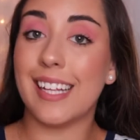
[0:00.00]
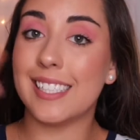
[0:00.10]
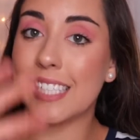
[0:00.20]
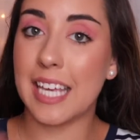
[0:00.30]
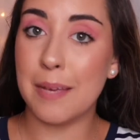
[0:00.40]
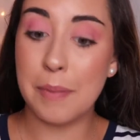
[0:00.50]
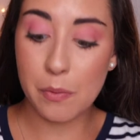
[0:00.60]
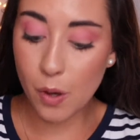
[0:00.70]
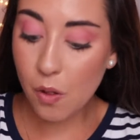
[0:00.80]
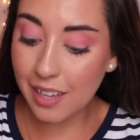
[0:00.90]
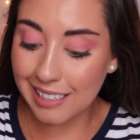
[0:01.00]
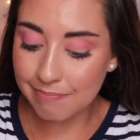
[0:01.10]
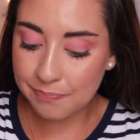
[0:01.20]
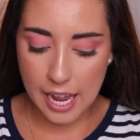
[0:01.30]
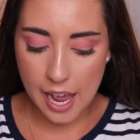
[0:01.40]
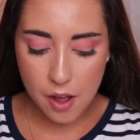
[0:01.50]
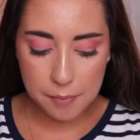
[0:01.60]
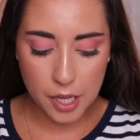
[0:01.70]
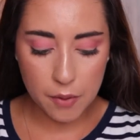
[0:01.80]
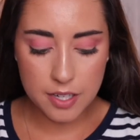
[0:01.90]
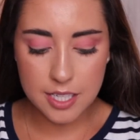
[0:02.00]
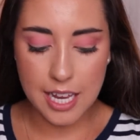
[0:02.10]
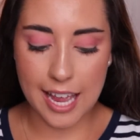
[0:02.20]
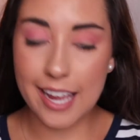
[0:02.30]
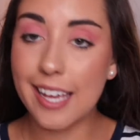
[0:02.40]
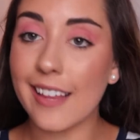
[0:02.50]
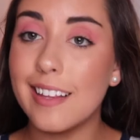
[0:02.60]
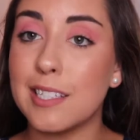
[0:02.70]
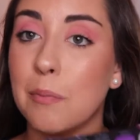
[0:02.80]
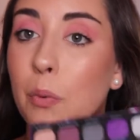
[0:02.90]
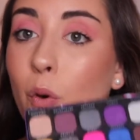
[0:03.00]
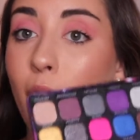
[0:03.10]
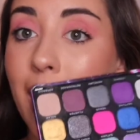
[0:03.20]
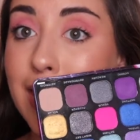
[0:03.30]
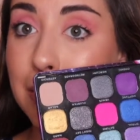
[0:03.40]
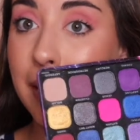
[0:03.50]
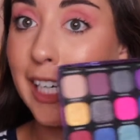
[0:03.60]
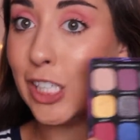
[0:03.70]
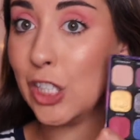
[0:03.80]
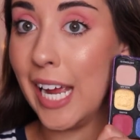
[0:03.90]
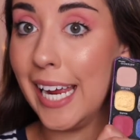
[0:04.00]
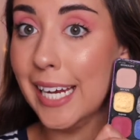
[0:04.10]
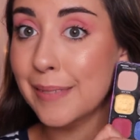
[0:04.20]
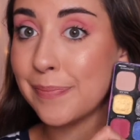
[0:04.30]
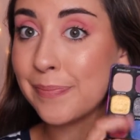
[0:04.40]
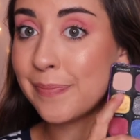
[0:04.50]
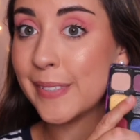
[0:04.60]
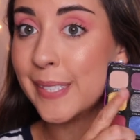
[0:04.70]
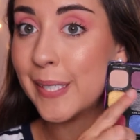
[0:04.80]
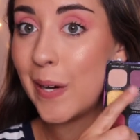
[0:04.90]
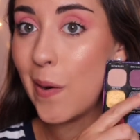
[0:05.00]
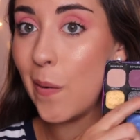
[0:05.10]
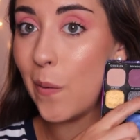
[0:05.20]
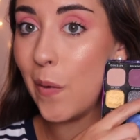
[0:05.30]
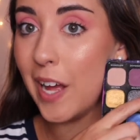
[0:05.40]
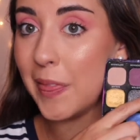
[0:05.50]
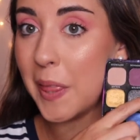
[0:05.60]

Let's keep it rolling. Now I'm going to take this bright pink shade right